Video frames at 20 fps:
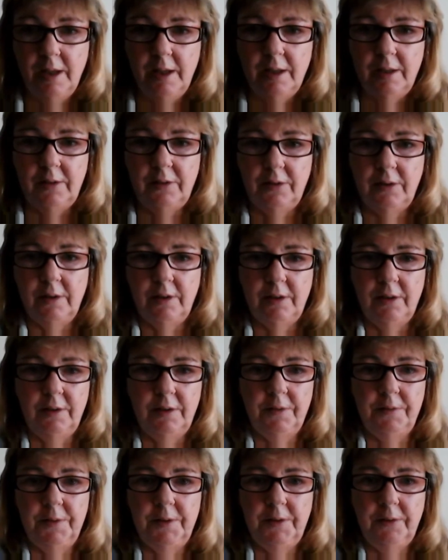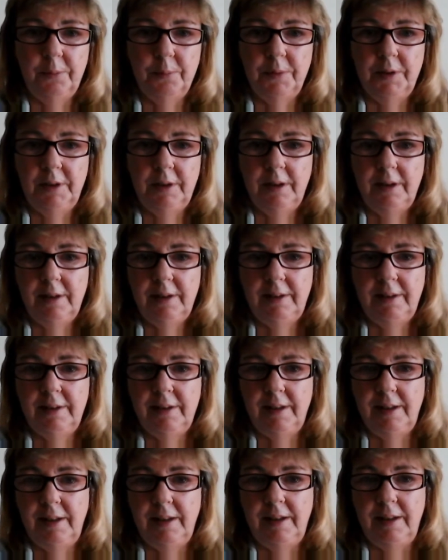So this one, this
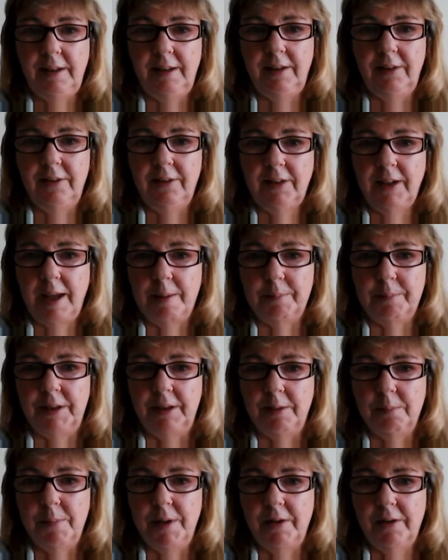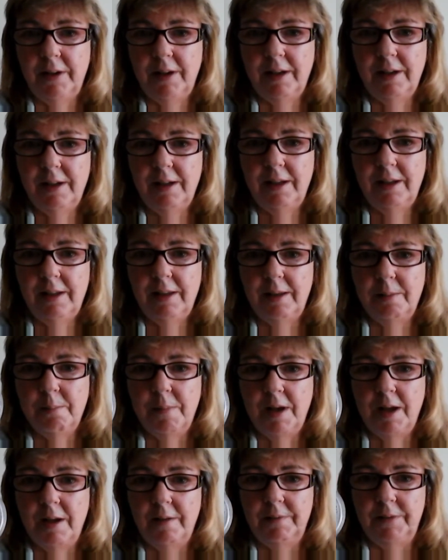is Captain America, the
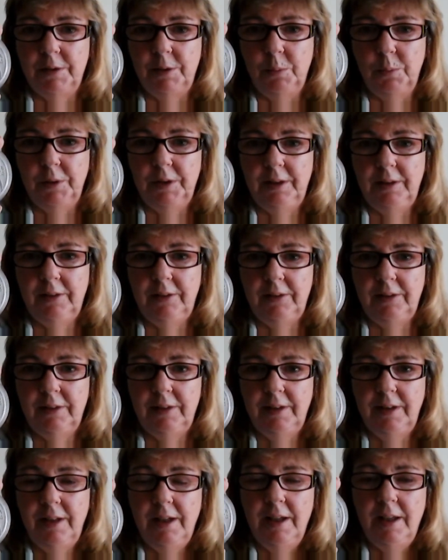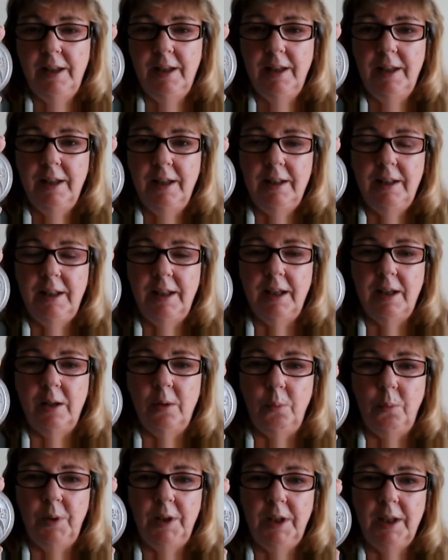Marvel ones. Now,
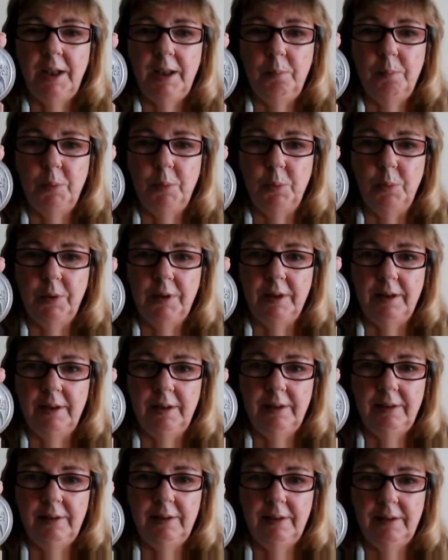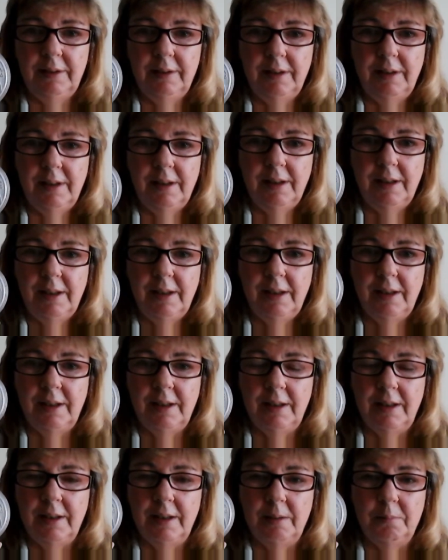when I bought this,
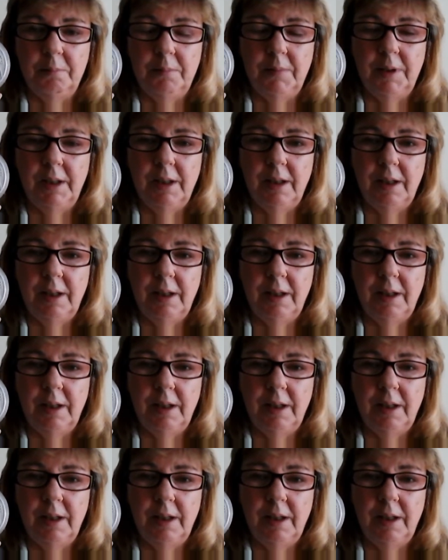in